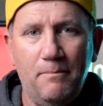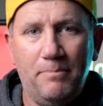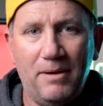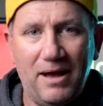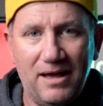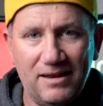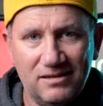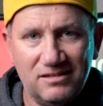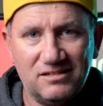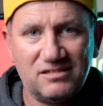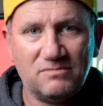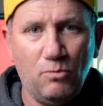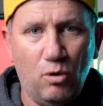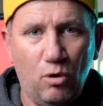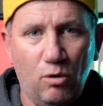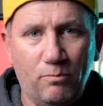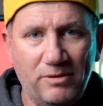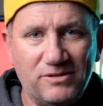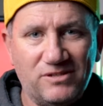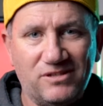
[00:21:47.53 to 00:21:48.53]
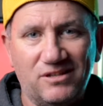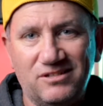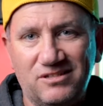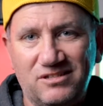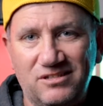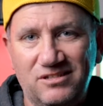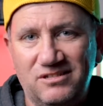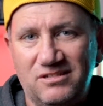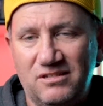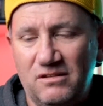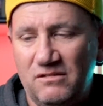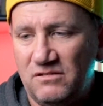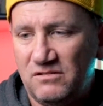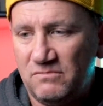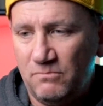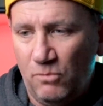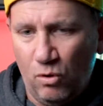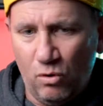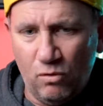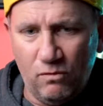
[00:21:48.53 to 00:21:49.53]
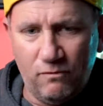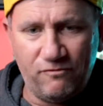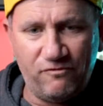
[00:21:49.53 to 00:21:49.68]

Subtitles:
But small businesses, small